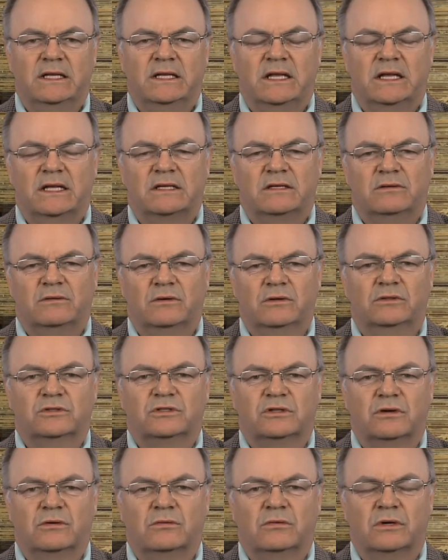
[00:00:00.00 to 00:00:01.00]
that
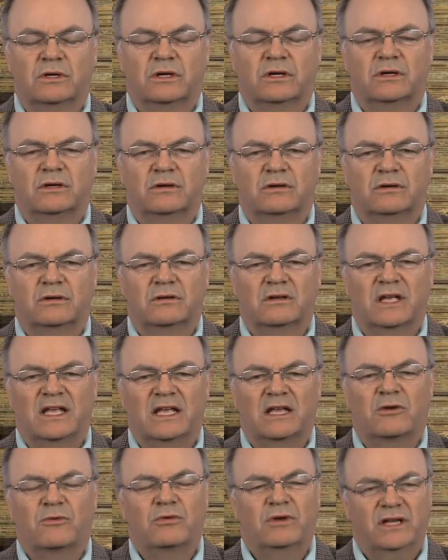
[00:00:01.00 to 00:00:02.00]
also uh,
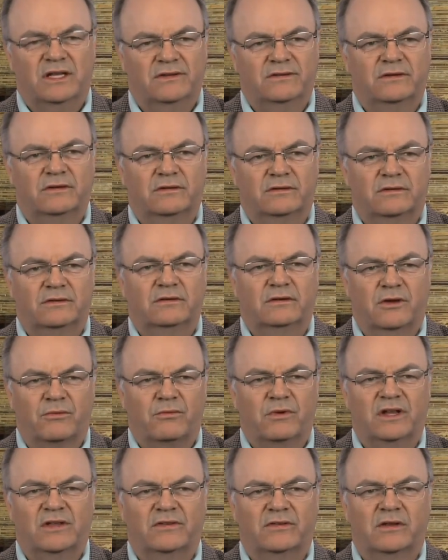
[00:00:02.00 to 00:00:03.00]
increases the
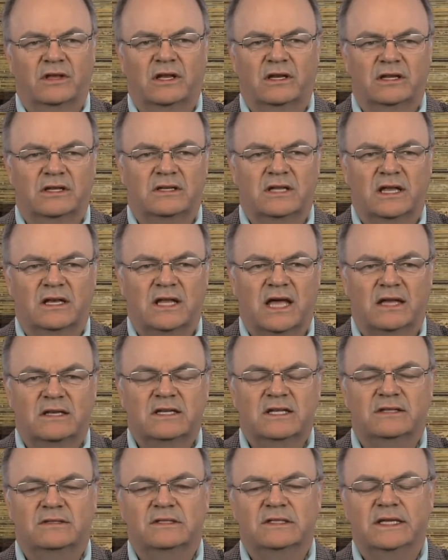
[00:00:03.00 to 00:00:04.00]
risk in it and that
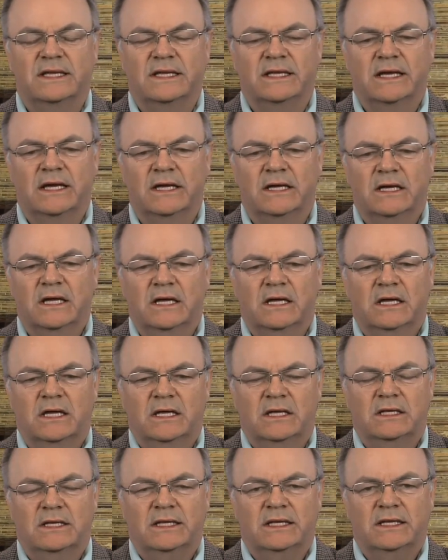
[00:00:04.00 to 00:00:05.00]
is the
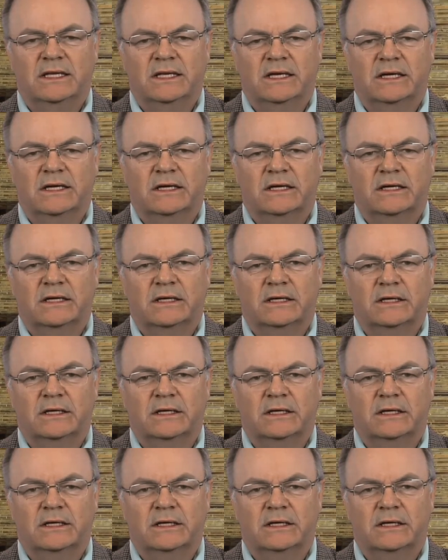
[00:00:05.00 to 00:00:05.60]
the uh,